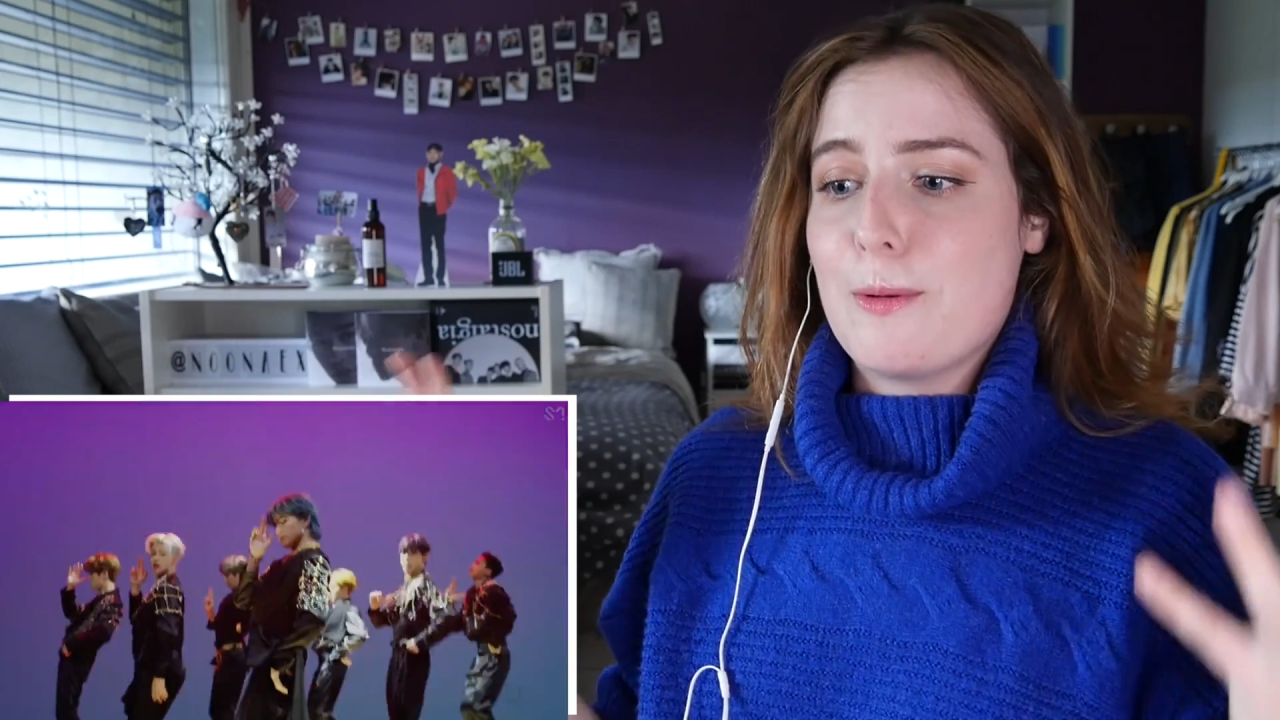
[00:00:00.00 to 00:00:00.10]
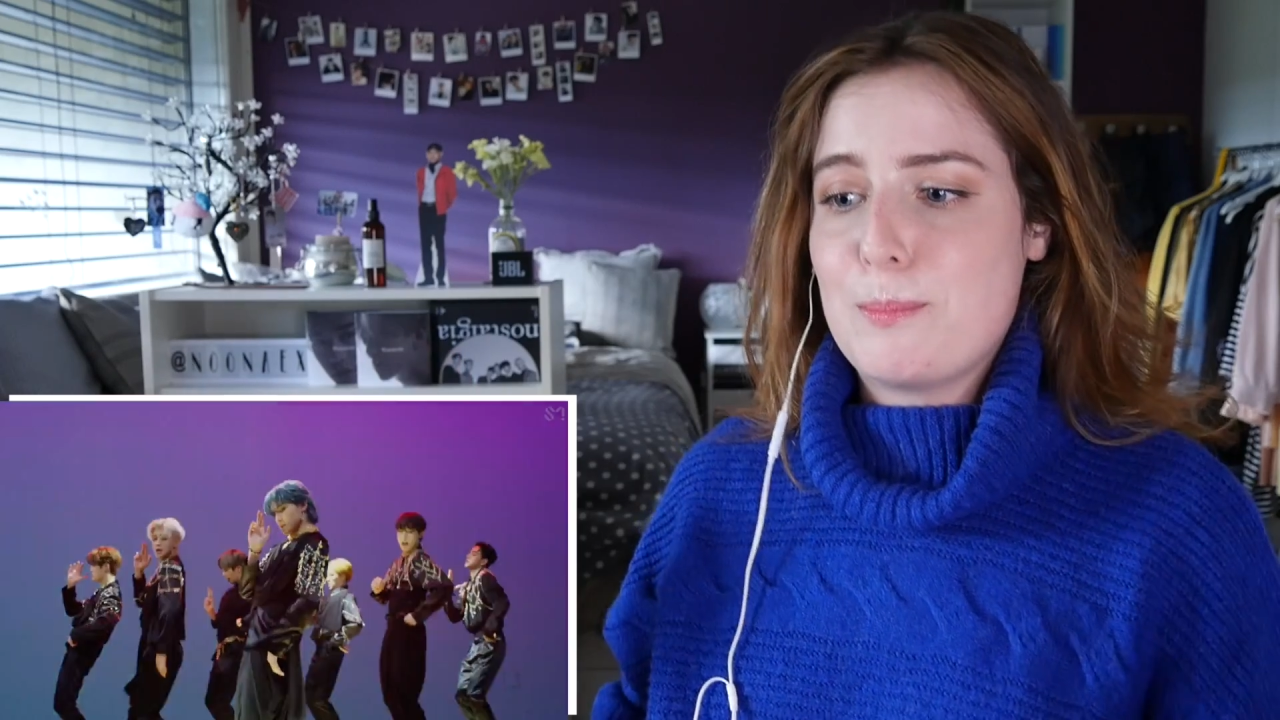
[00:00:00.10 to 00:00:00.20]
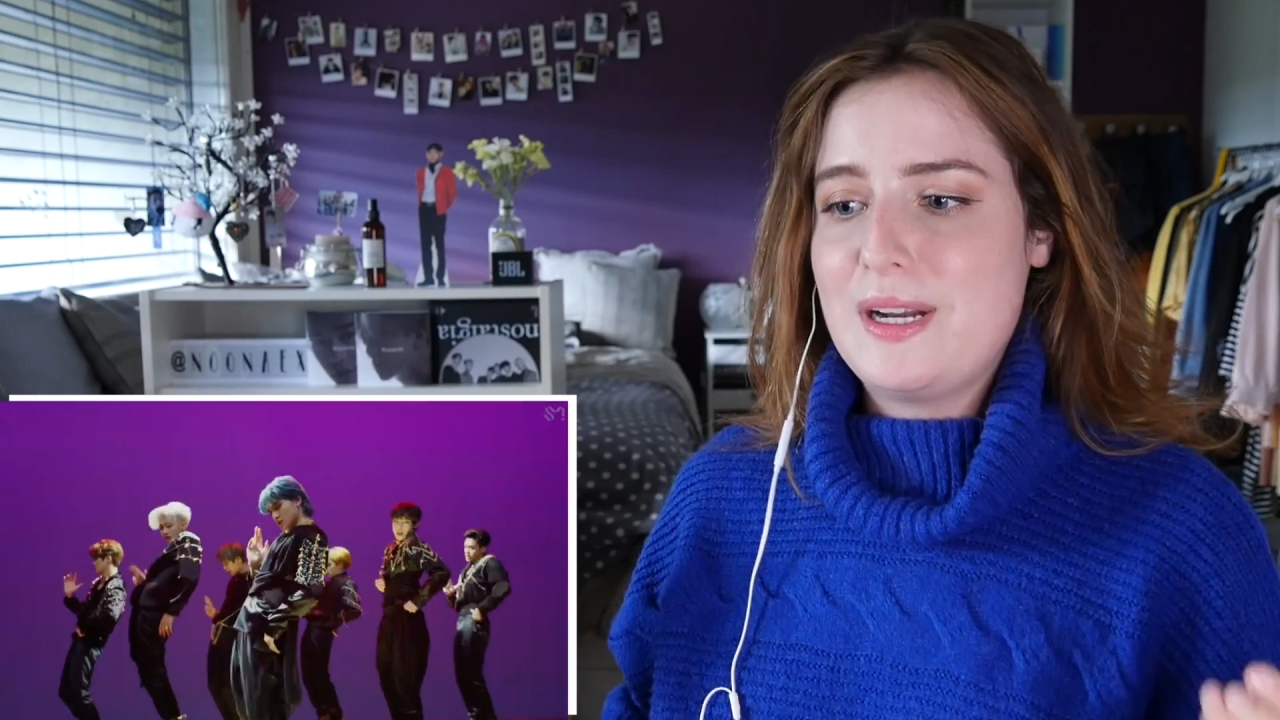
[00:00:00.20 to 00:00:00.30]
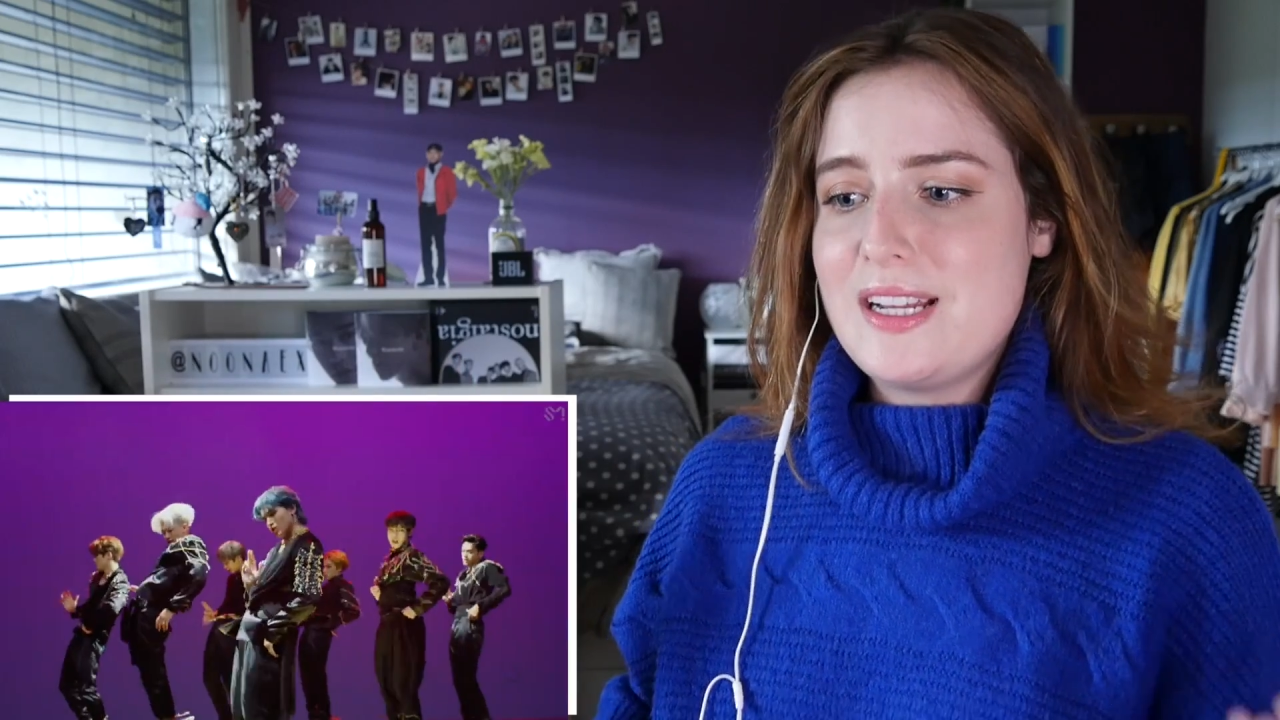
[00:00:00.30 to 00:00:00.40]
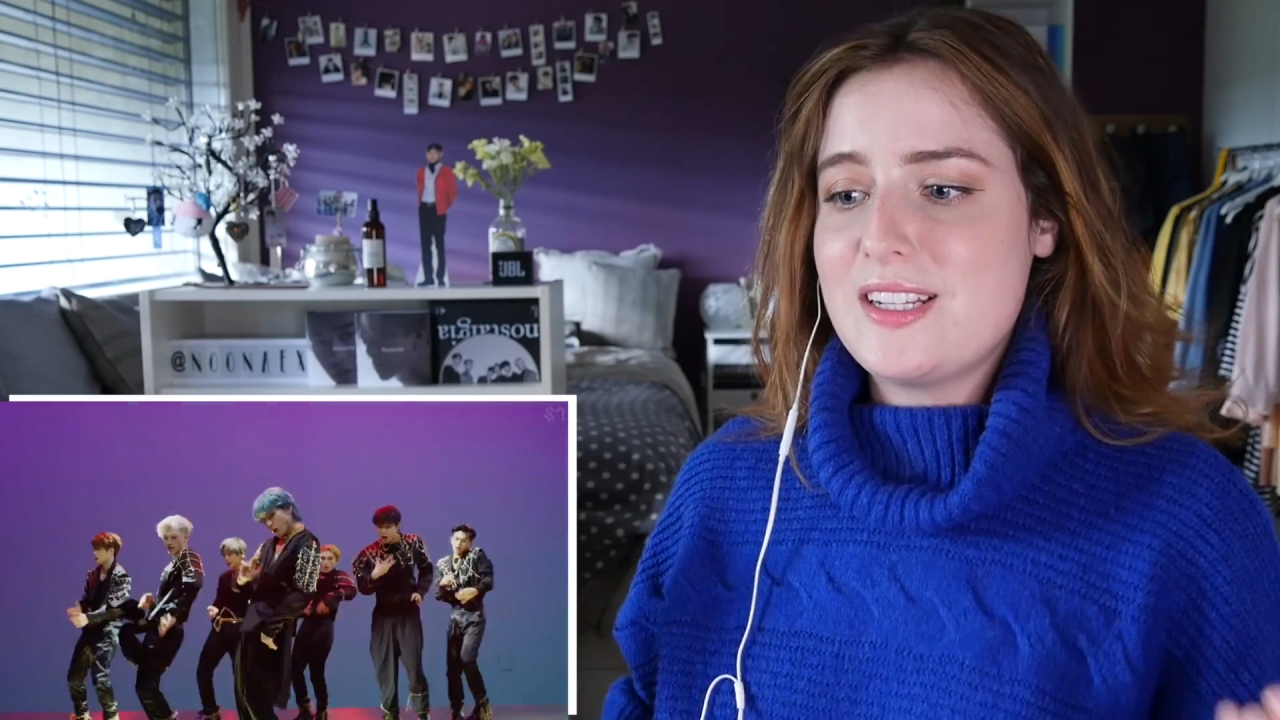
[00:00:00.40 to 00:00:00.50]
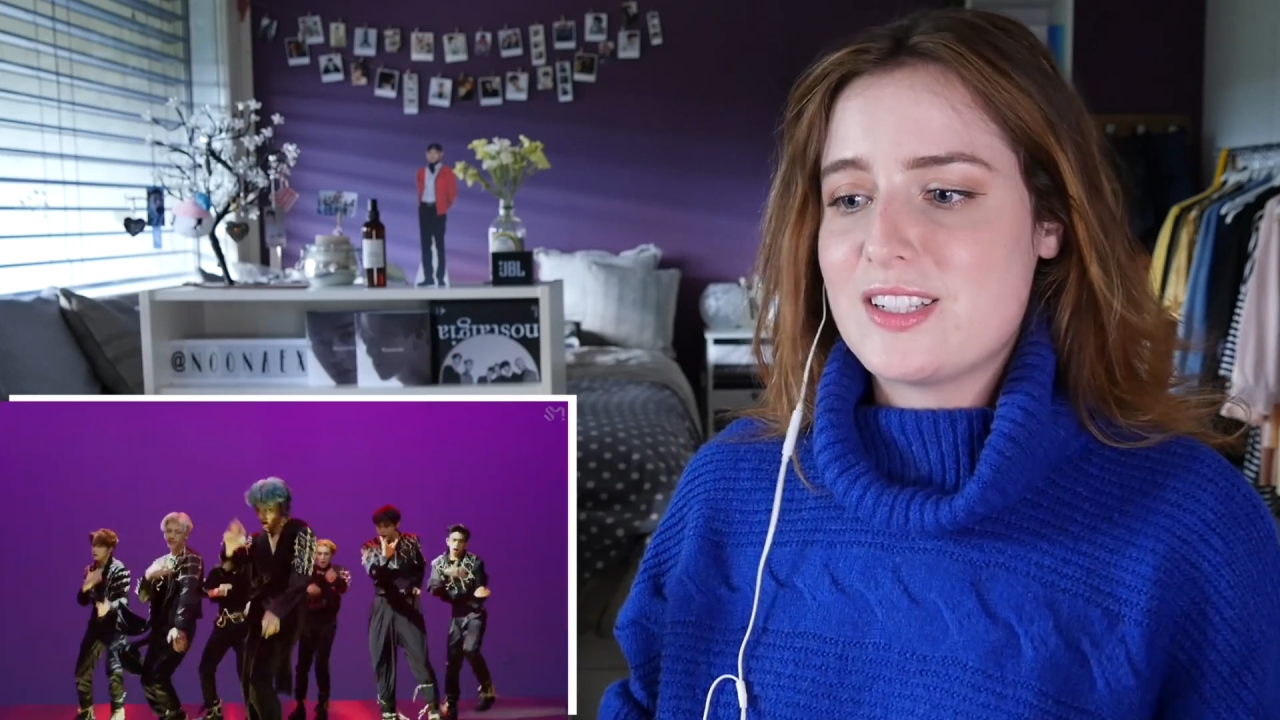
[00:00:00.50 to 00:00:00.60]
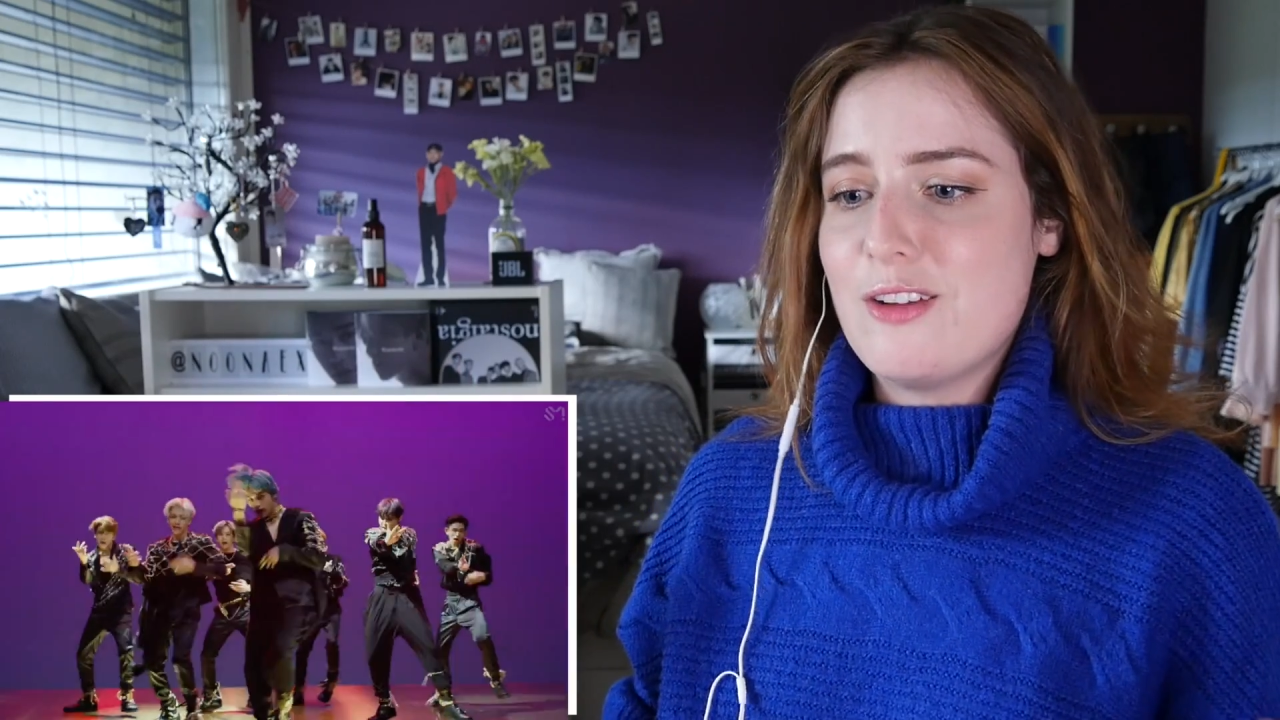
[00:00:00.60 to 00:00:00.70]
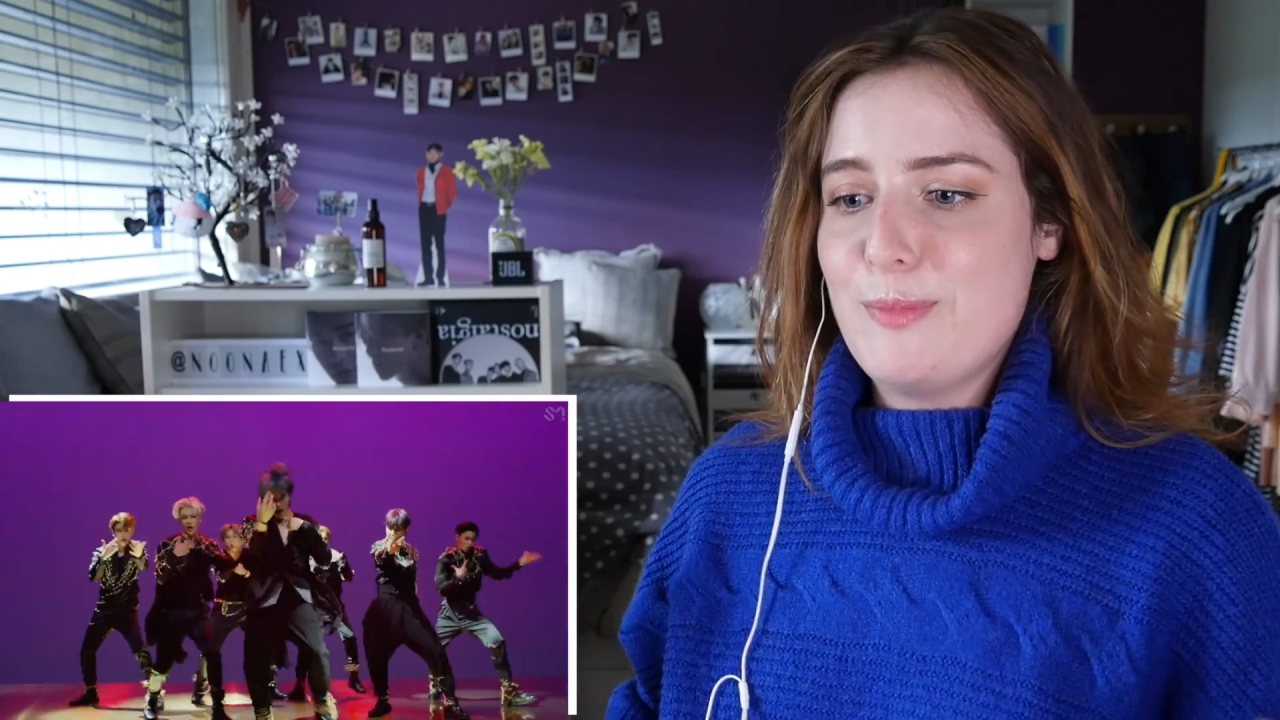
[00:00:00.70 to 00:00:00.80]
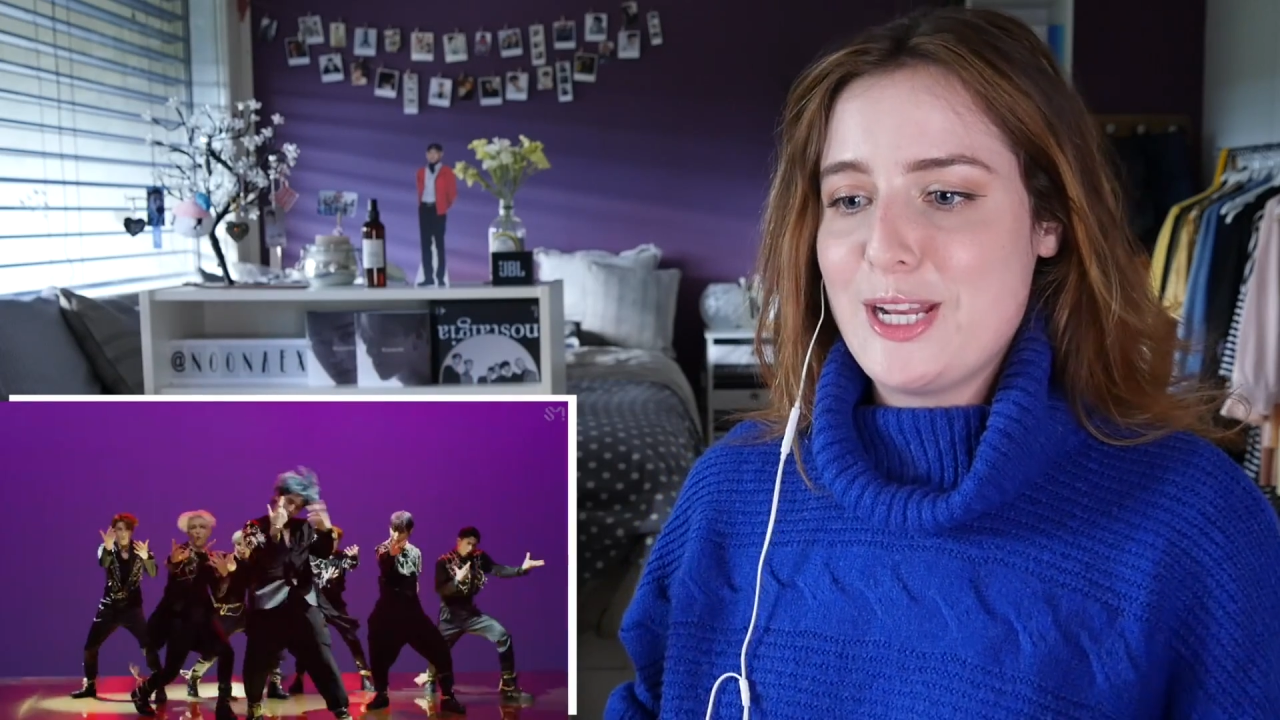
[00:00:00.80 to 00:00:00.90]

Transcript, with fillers: please give me